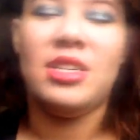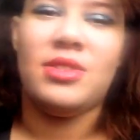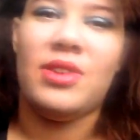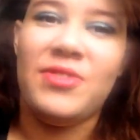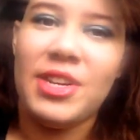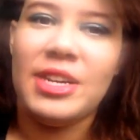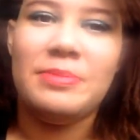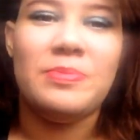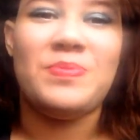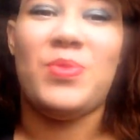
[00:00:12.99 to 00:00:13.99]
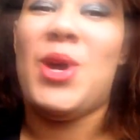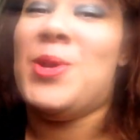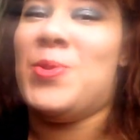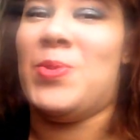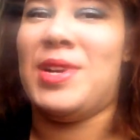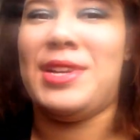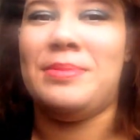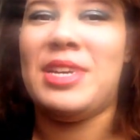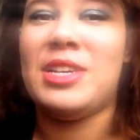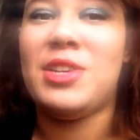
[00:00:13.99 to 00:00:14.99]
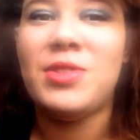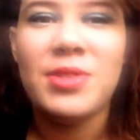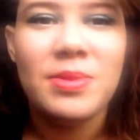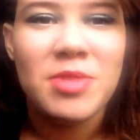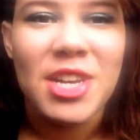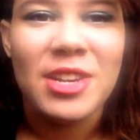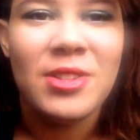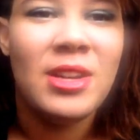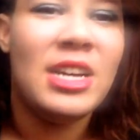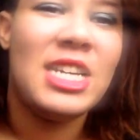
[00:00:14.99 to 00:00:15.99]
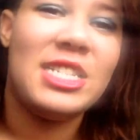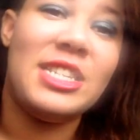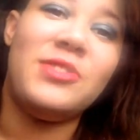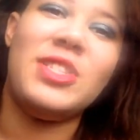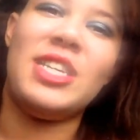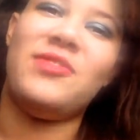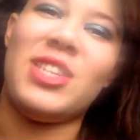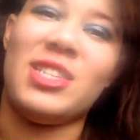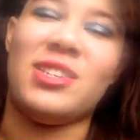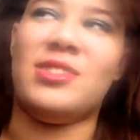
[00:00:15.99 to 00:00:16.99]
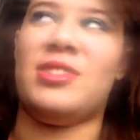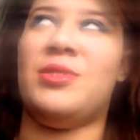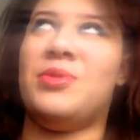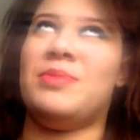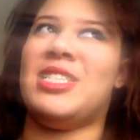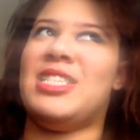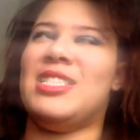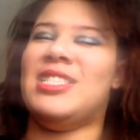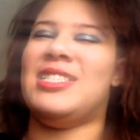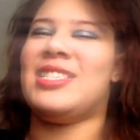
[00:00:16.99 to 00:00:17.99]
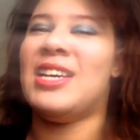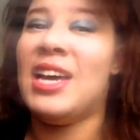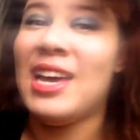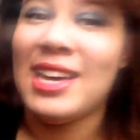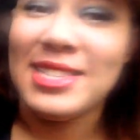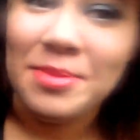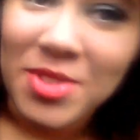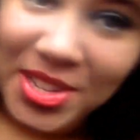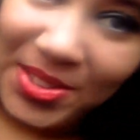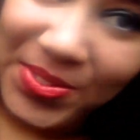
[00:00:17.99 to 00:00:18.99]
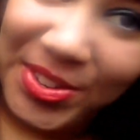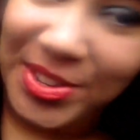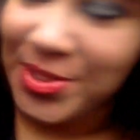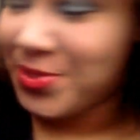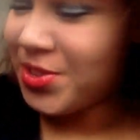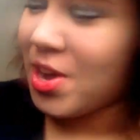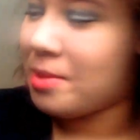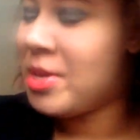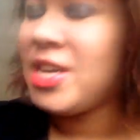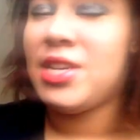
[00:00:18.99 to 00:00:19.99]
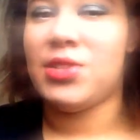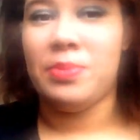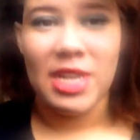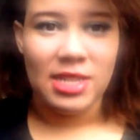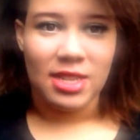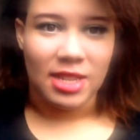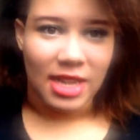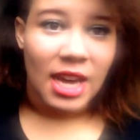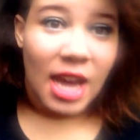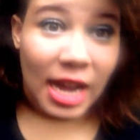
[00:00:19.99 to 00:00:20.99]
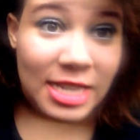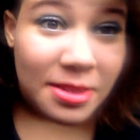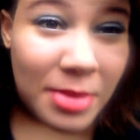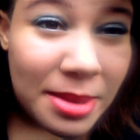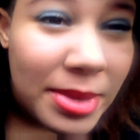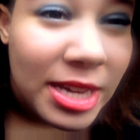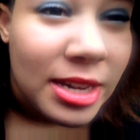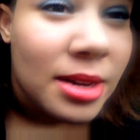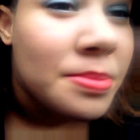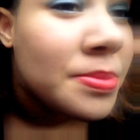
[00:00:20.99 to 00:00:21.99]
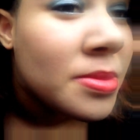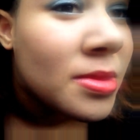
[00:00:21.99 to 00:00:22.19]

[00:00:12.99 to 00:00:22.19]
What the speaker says: So I figured, why not make a YouTube channel? Because I don't really have anything else to do with my days, as I'm looking for a new job. So basically, I did my makeup.